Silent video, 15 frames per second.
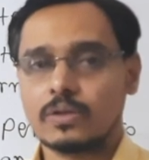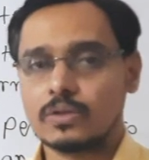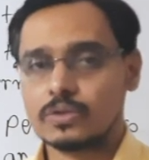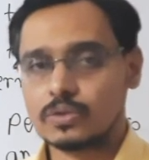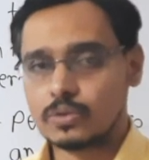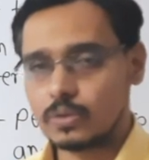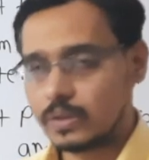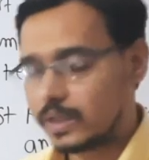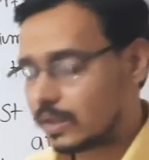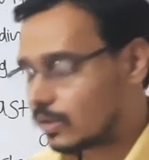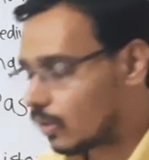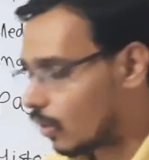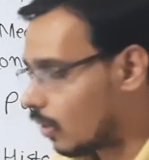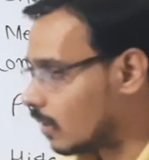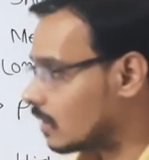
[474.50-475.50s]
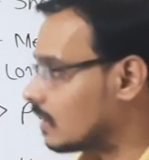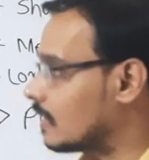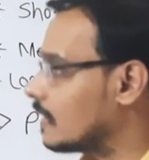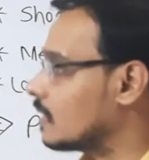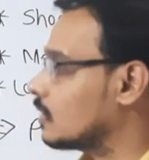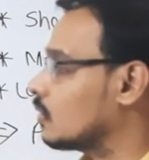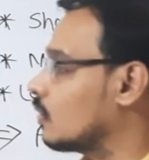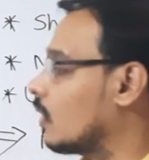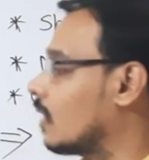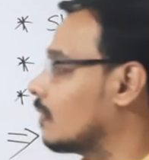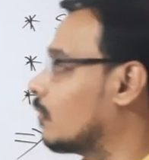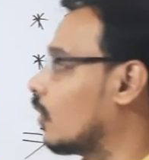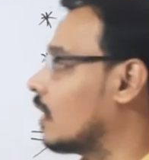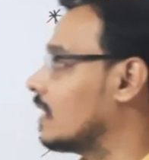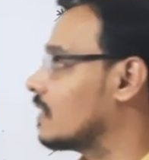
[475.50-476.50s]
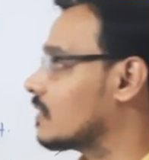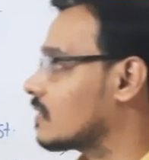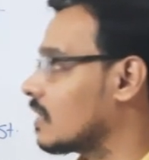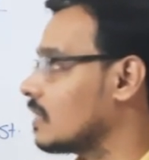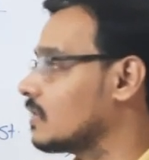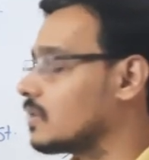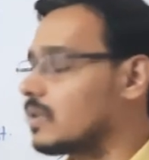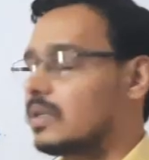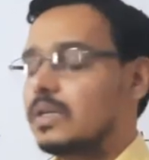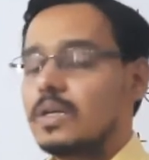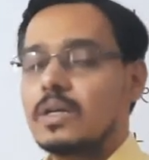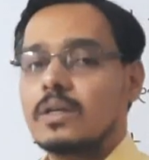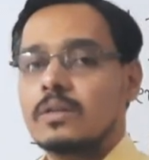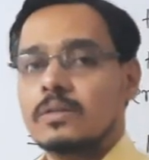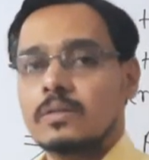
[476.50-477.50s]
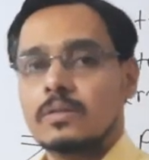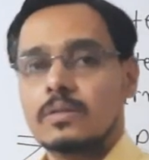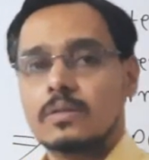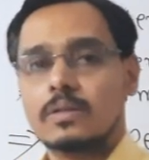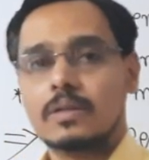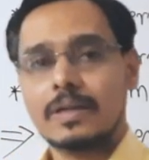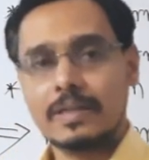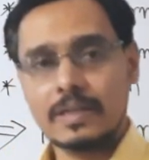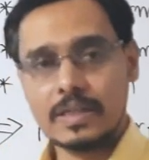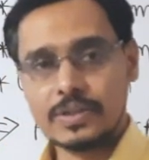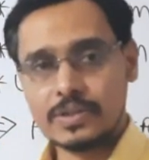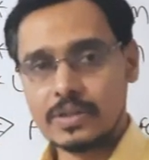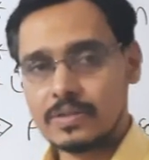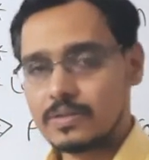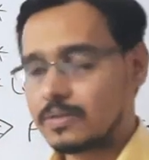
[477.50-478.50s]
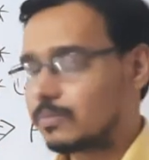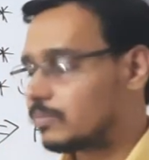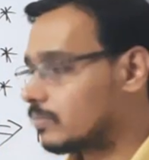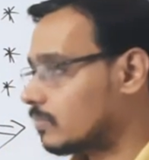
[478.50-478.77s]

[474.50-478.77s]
So in order to avoid such conditions,